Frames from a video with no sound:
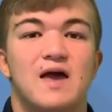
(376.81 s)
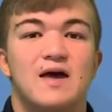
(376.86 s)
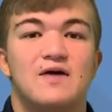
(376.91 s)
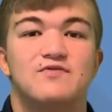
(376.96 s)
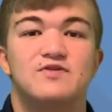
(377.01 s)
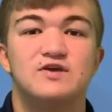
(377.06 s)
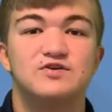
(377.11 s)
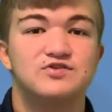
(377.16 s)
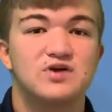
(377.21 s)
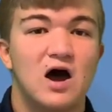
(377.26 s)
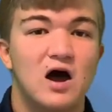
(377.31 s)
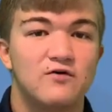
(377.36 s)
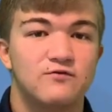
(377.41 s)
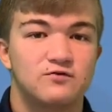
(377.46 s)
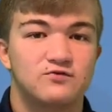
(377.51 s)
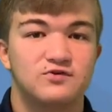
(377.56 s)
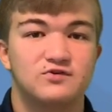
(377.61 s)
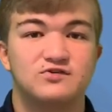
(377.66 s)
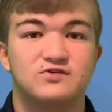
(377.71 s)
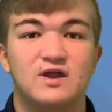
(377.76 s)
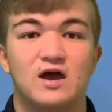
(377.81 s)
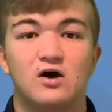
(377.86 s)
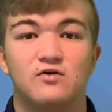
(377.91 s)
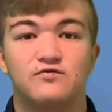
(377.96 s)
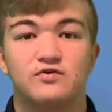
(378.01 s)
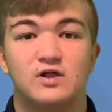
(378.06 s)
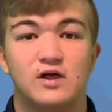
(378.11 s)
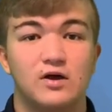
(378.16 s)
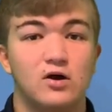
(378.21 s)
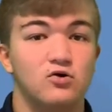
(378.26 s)
These conferences now
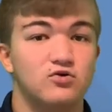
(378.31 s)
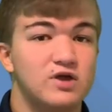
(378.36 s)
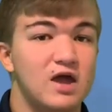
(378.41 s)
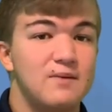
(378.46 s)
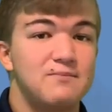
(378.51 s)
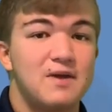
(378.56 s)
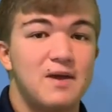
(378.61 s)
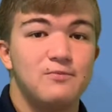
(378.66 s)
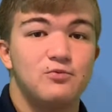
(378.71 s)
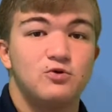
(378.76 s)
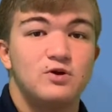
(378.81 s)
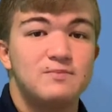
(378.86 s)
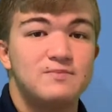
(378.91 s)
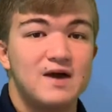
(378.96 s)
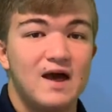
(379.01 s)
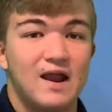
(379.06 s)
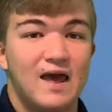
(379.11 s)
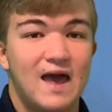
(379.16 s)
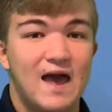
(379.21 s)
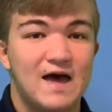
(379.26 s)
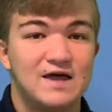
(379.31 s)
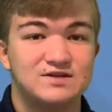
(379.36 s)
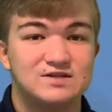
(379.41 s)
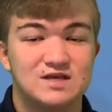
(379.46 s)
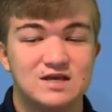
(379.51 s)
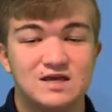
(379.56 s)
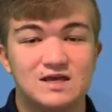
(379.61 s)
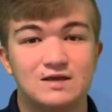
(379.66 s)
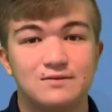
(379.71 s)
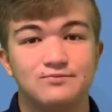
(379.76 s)
feel like, okay, maybe we've got to add
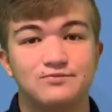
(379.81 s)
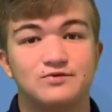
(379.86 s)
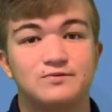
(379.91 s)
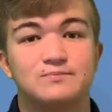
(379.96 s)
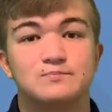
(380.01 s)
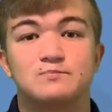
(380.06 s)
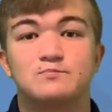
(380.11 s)
teams.